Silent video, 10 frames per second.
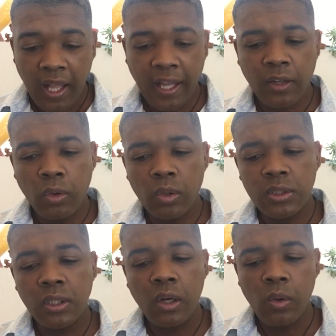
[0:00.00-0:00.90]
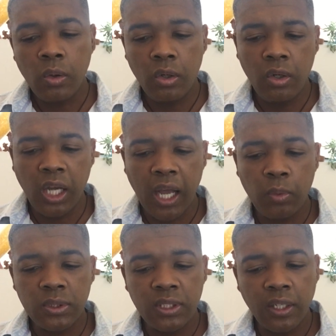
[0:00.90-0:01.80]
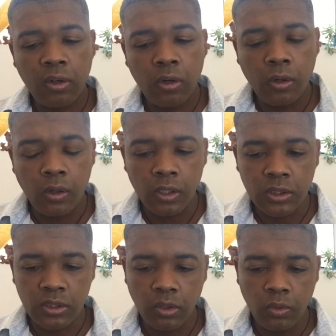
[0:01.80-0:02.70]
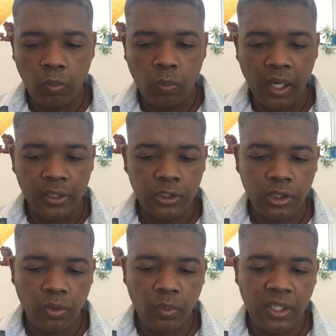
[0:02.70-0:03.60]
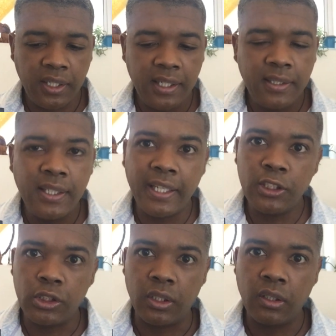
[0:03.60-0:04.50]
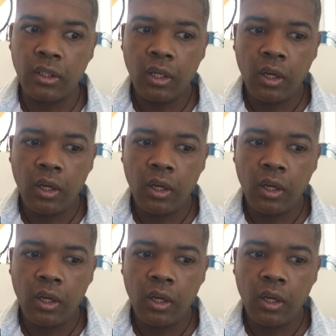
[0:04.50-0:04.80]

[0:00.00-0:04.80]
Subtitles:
And also, I would say cross-watch with the intention